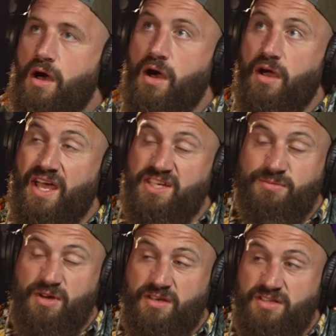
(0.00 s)
I
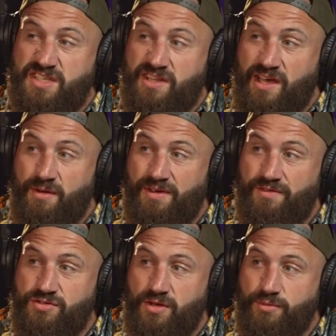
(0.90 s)
actually might consider that. I'm
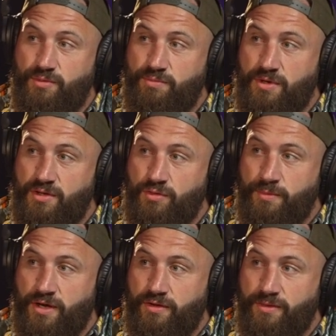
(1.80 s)
having trouble with my
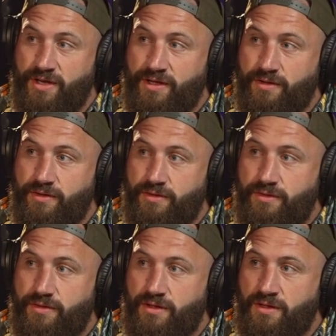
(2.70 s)
lawnmower at the minute.
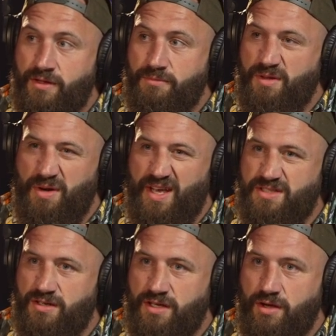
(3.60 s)
Um, the
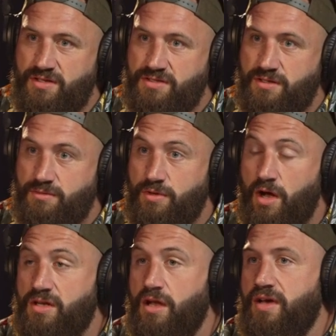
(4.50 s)
blades aren't going, so
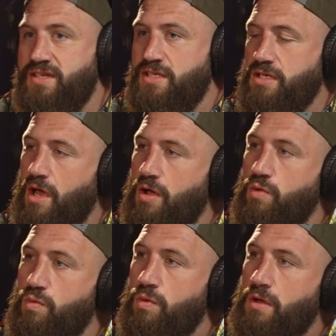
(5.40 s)
I'd like to
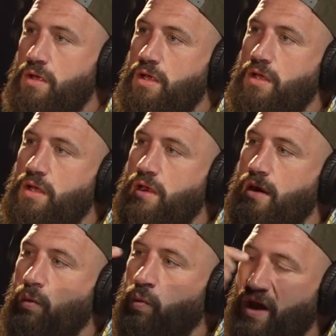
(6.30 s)
know
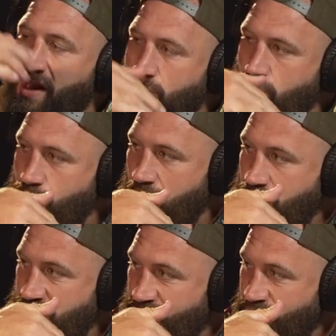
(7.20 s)
where
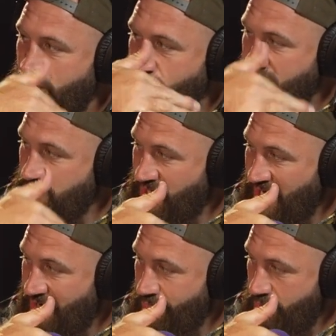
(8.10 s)
lawnmowers originally
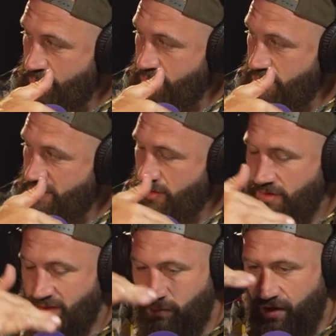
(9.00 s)
came from, so
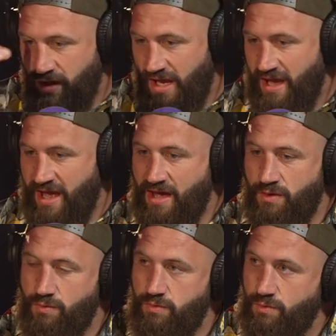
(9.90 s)
I can work out
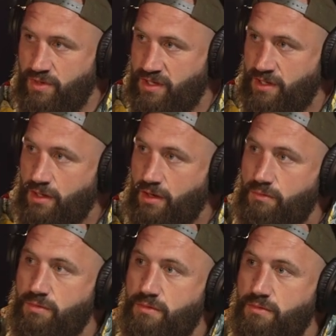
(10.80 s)
how we can
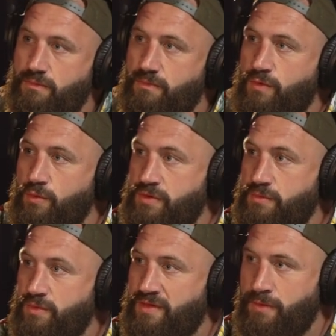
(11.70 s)
go forward
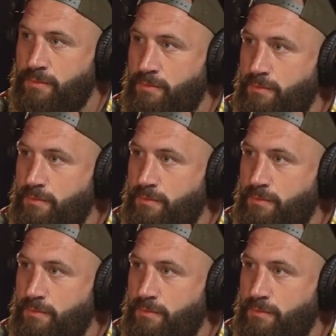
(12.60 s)
with them.